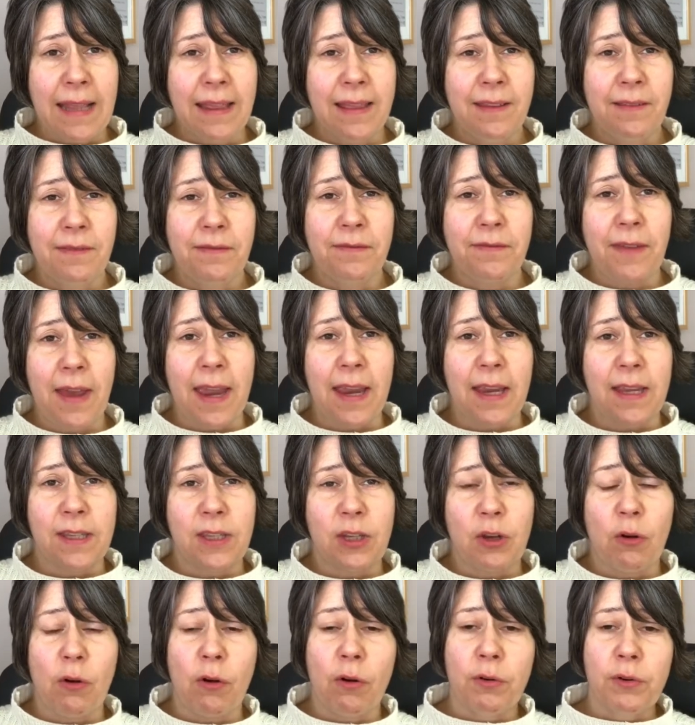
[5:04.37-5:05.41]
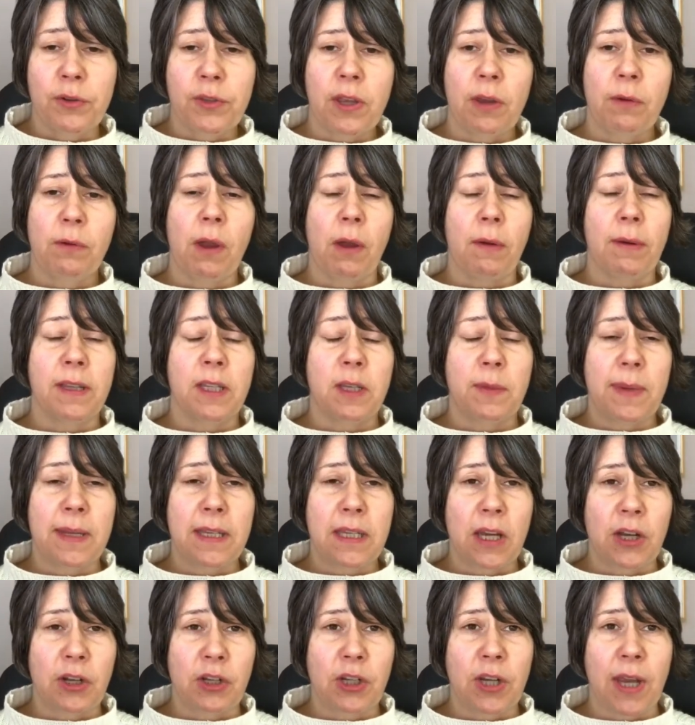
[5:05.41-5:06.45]
and the face, you're also going to be
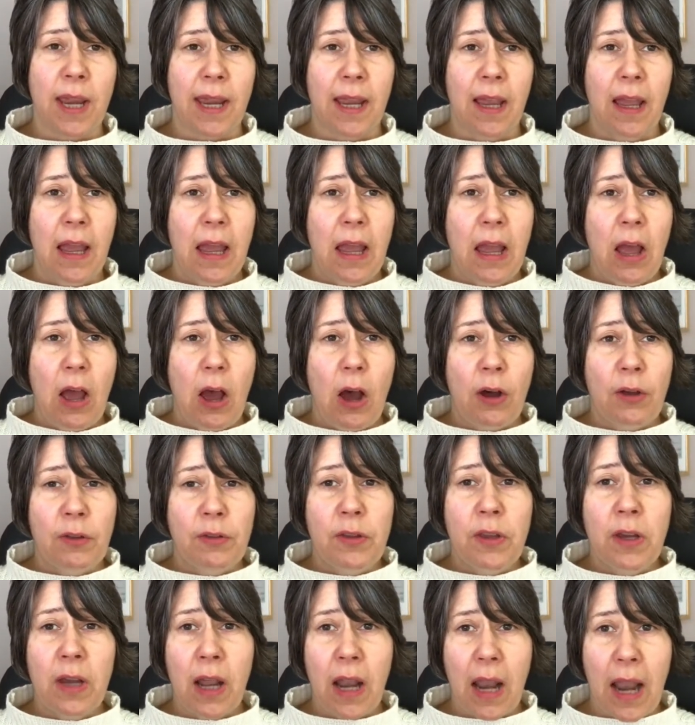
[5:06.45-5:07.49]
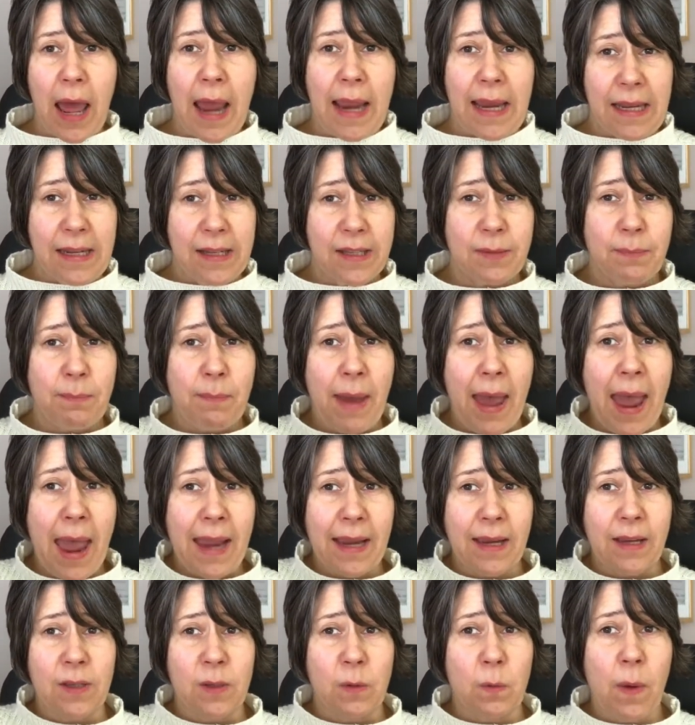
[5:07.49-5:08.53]
touching on the client's
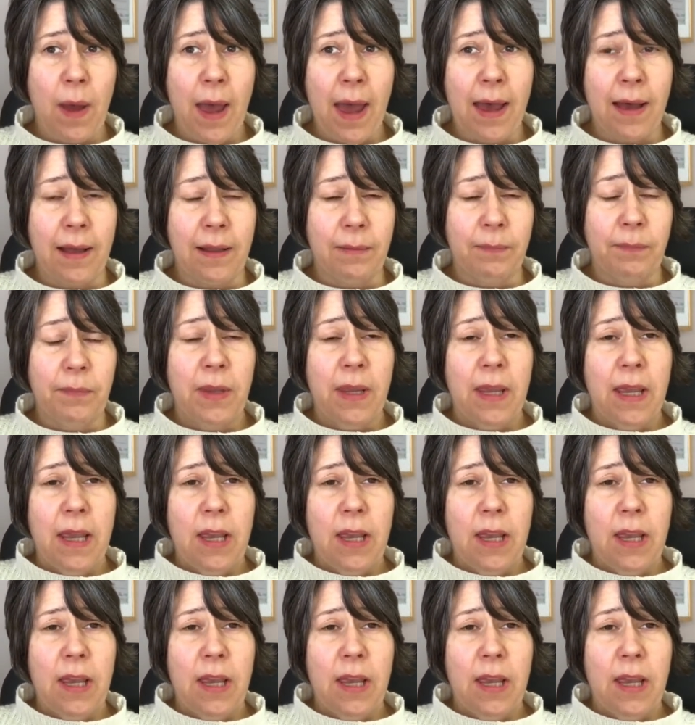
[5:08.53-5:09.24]
back as well.